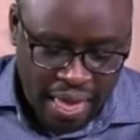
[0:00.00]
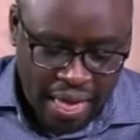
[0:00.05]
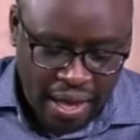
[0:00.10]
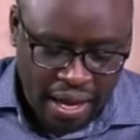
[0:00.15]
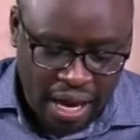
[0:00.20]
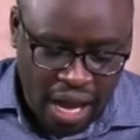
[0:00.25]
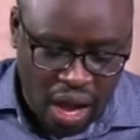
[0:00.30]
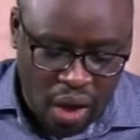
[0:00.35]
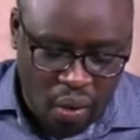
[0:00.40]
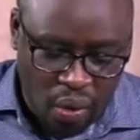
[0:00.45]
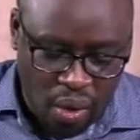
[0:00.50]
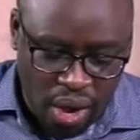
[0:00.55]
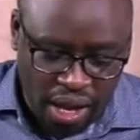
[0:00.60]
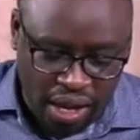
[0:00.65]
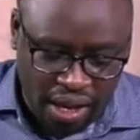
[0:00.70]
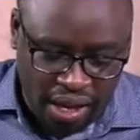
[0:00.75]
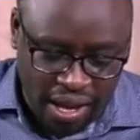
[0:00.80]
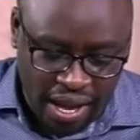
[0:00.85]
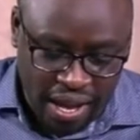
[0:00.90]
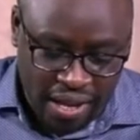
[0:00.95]
Now,
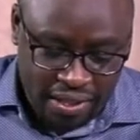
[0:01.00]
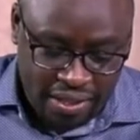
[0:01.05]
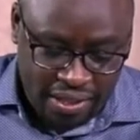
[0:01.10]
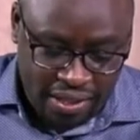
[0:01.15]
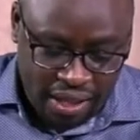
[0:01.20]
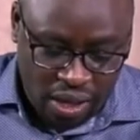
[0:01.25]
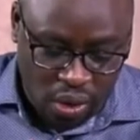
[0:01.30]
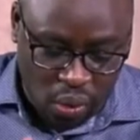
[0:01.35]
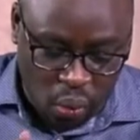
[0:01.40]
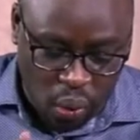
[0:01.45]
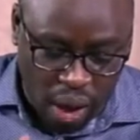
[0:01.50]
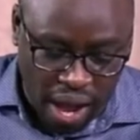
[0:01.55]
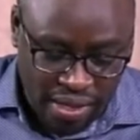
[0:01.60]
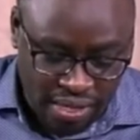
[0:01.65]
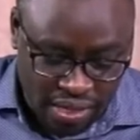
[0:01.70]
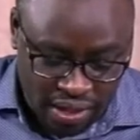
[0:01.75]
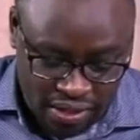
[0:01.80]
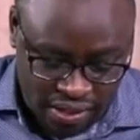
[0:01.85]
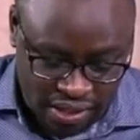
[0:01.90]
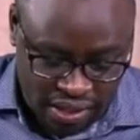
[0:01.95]
here's why
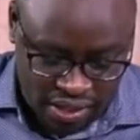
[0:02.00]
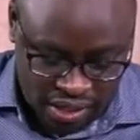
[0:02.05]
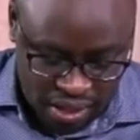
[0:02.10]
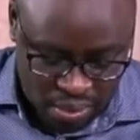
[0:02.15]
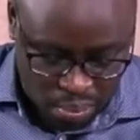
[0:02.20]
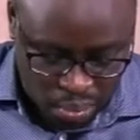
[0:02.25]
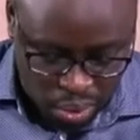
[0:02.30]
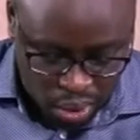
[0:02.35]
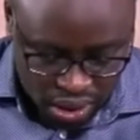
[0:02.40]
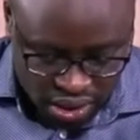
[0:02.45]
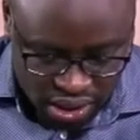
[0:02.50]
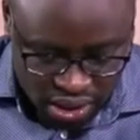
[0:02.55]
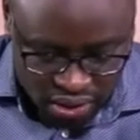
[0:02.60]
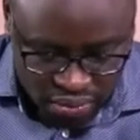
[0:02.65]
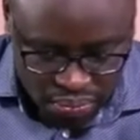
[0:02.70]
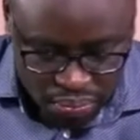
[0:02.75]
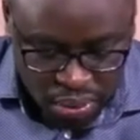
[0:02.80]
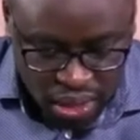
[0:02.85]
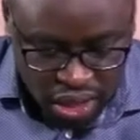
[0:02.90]
this is important.